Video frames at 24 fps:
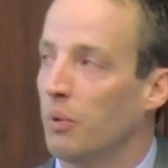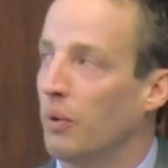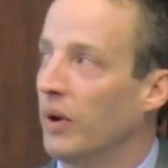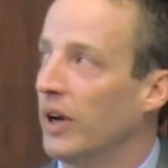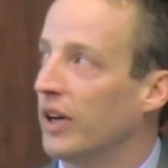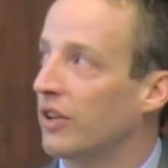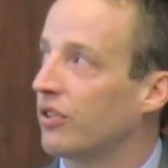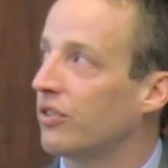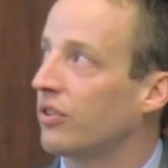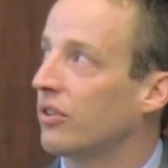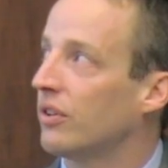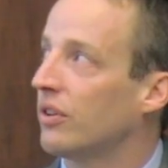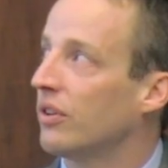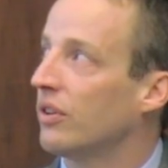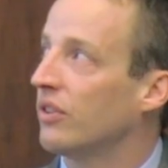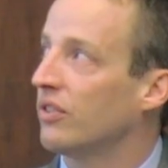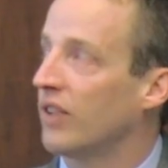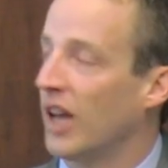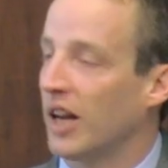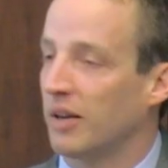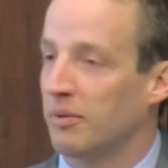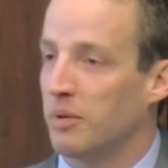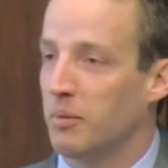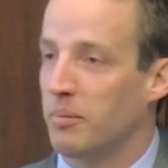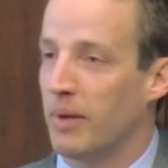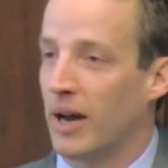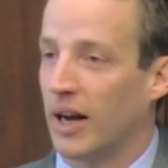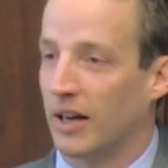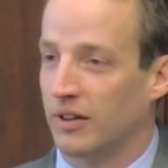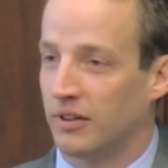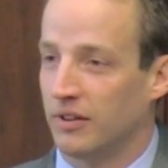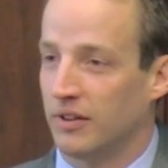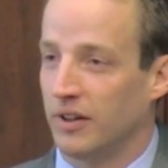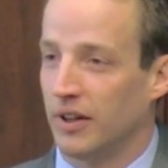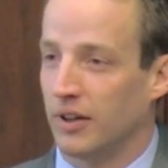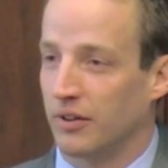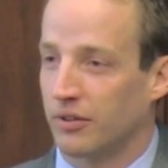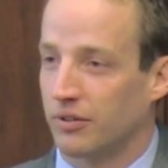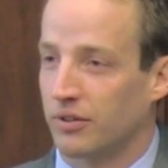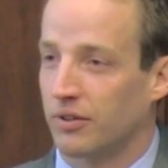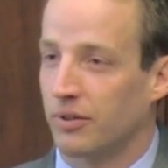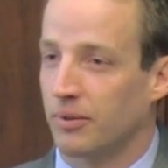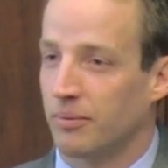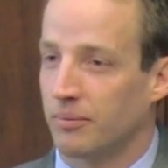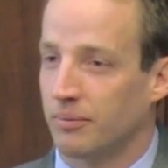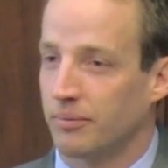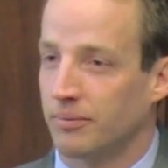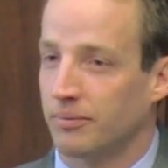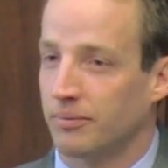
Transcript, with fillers: Which takes me back to this.